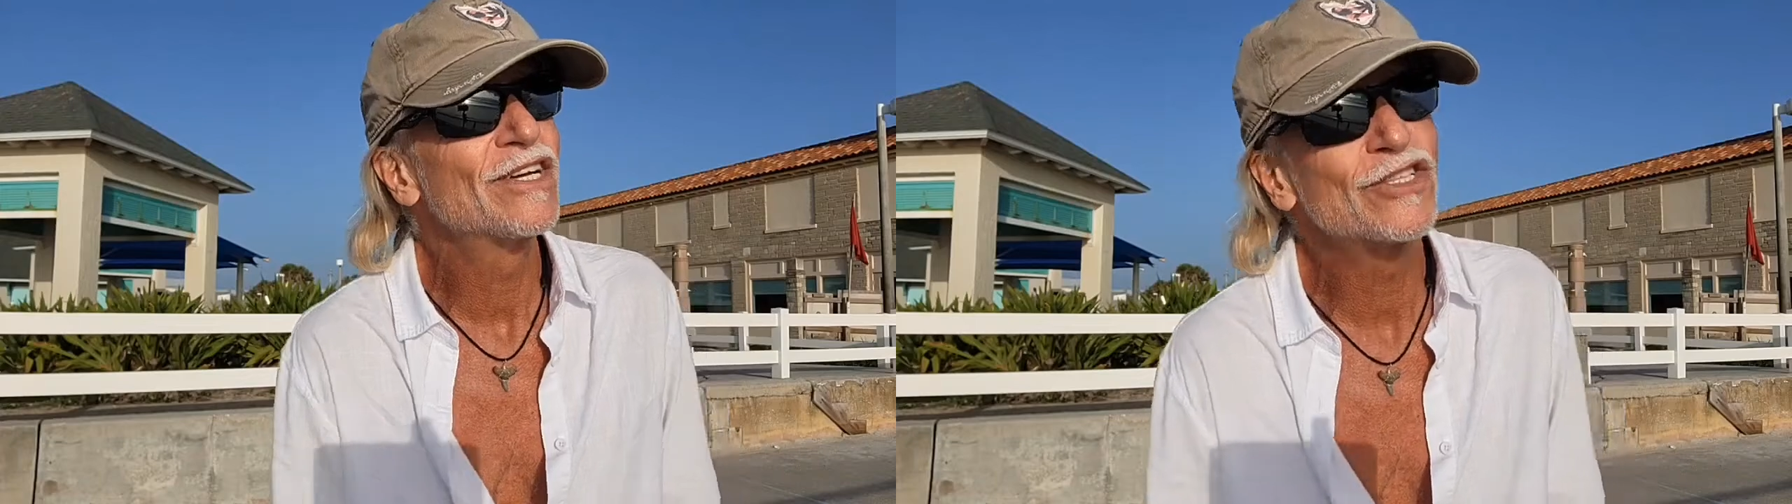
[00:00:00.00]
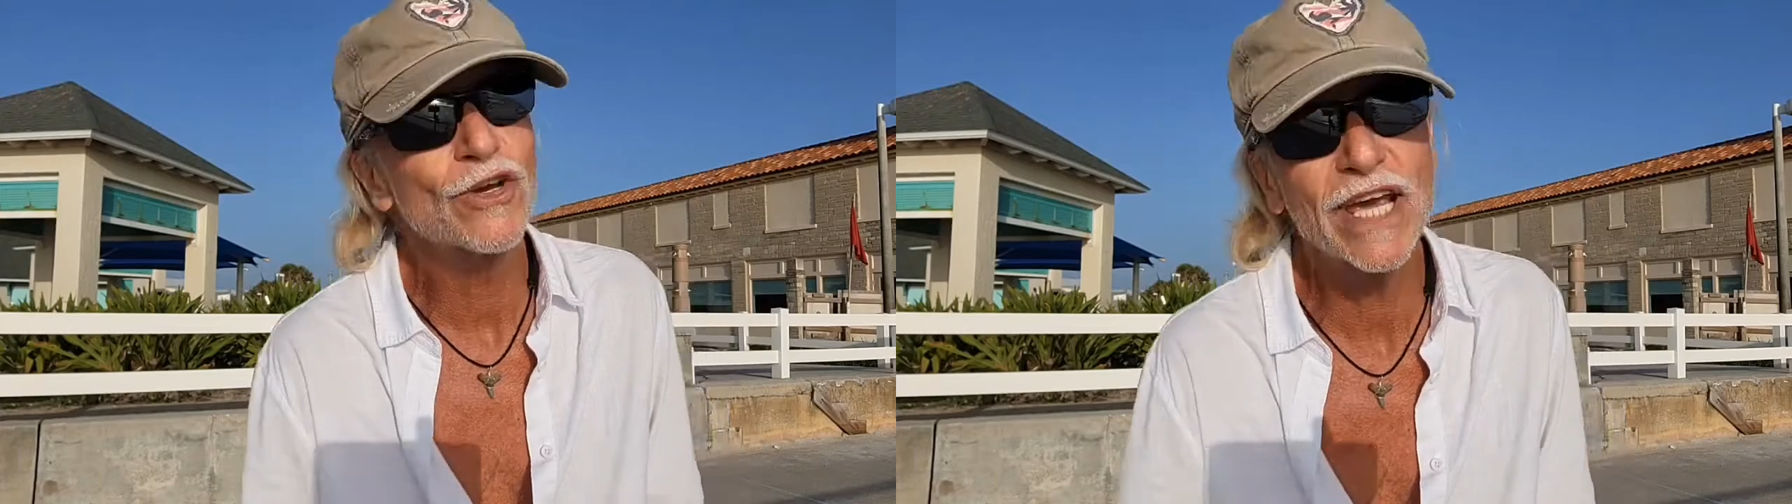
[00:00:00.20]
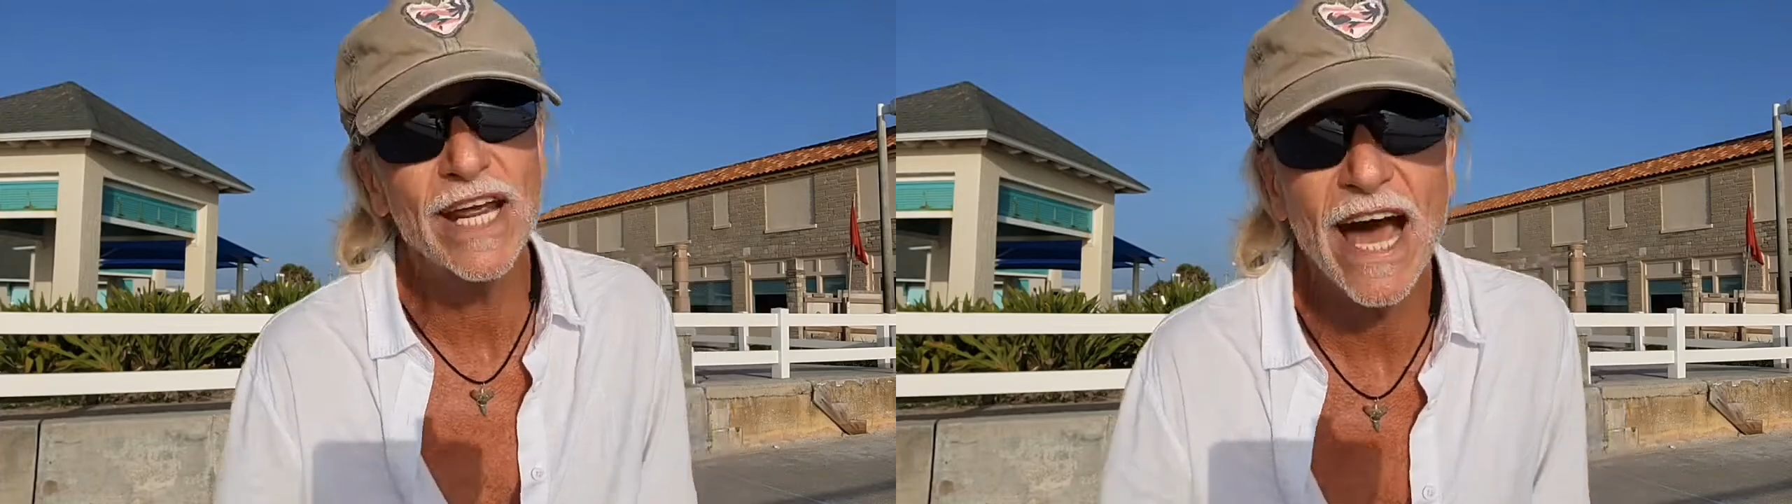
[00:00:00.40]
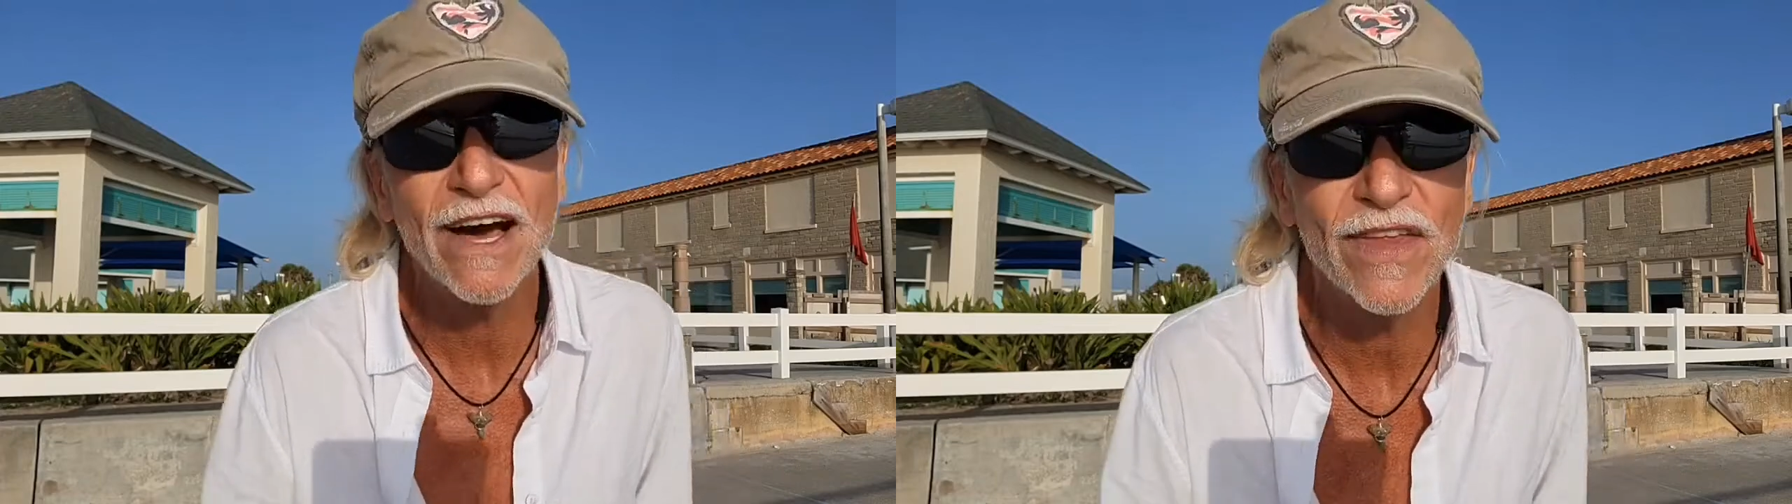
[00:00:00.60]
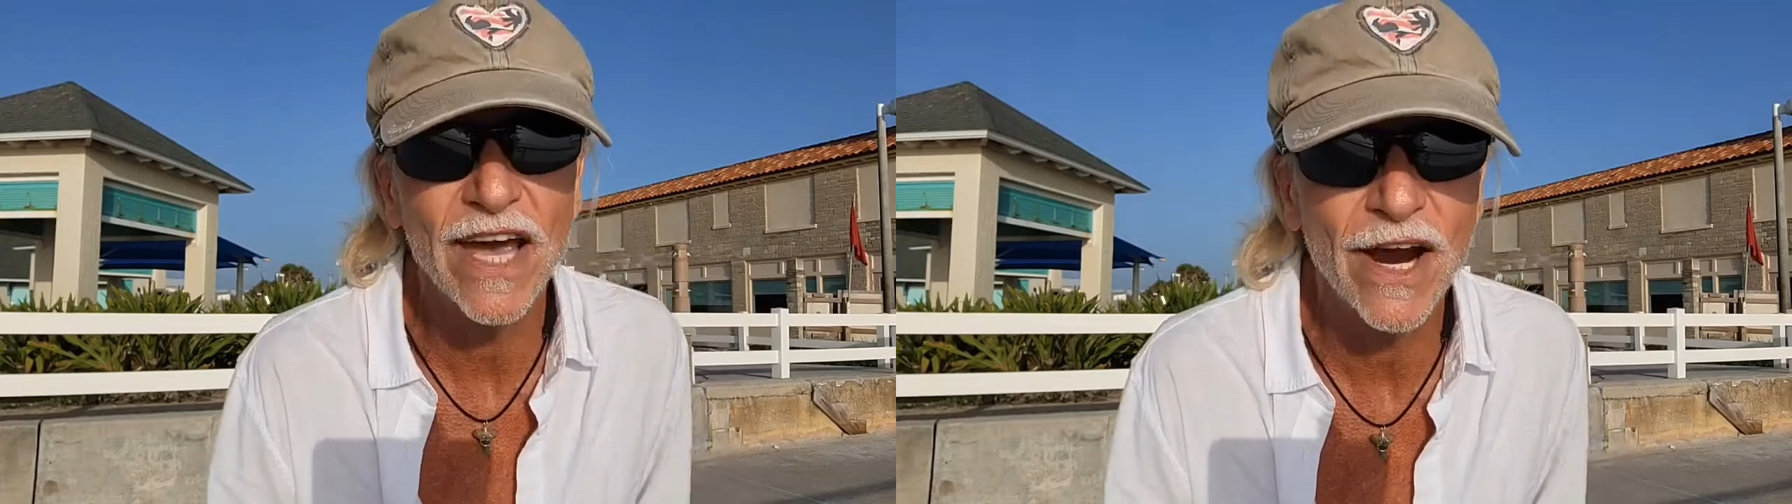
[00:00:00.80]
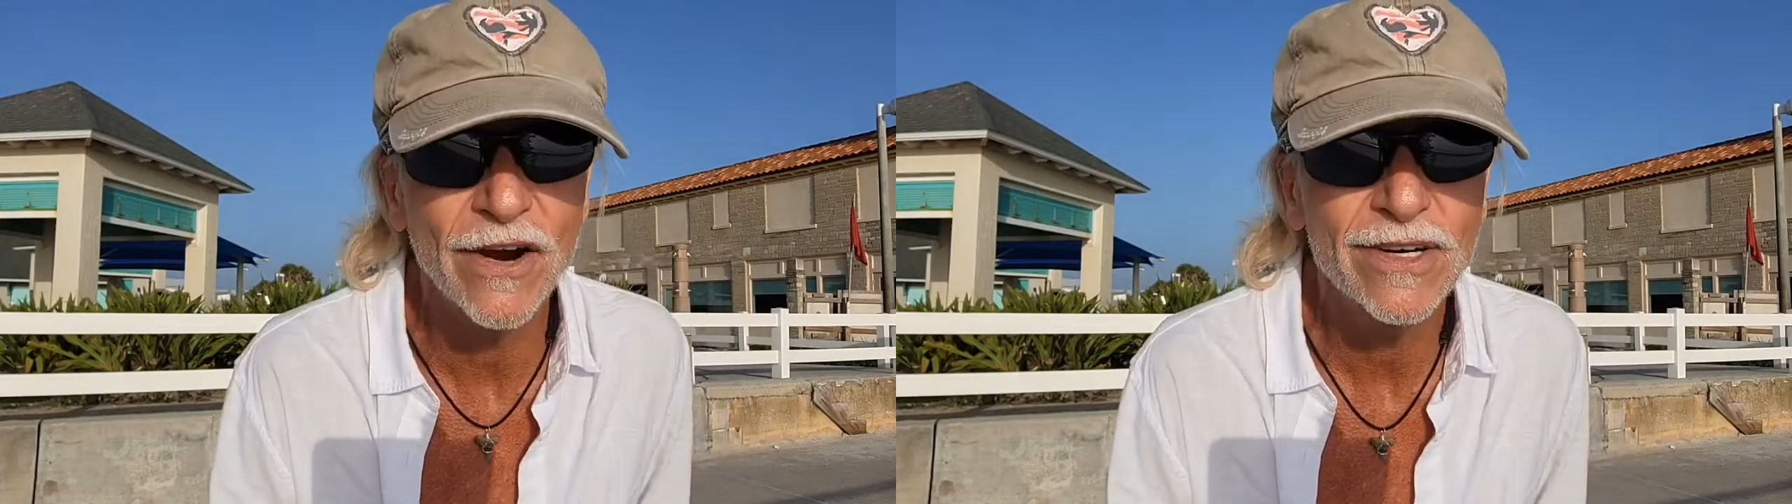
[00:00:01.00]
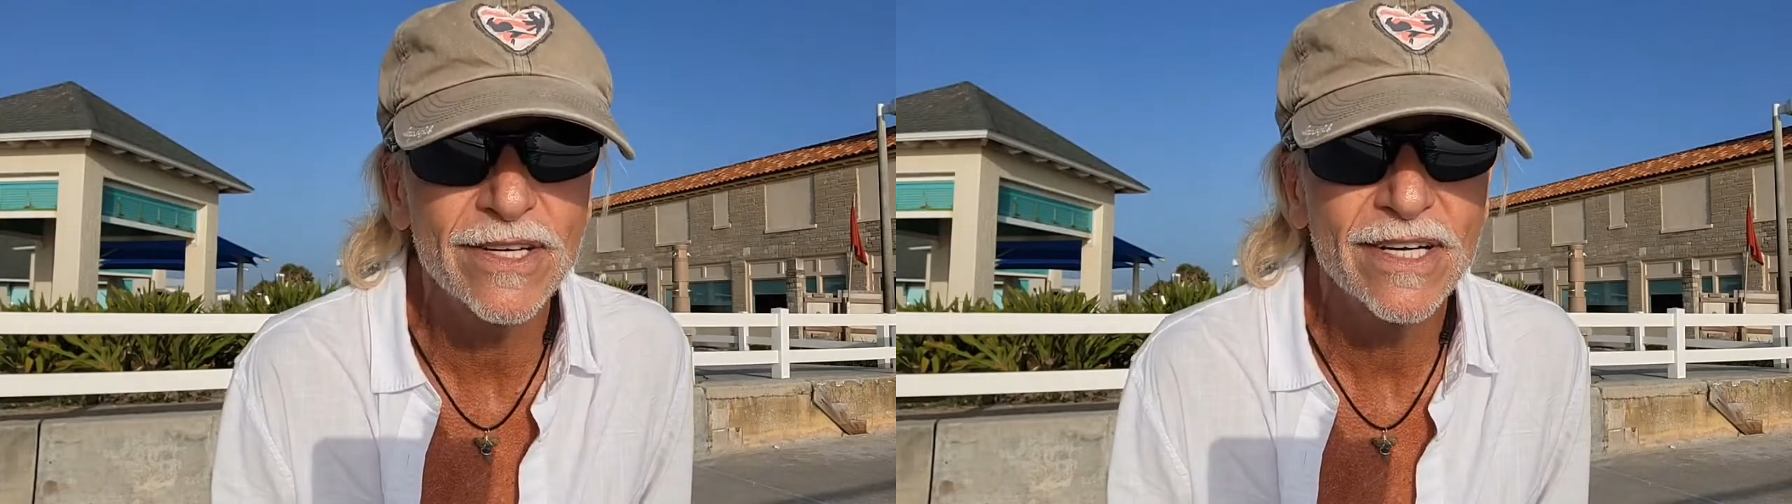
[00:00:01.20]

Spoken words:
So get out there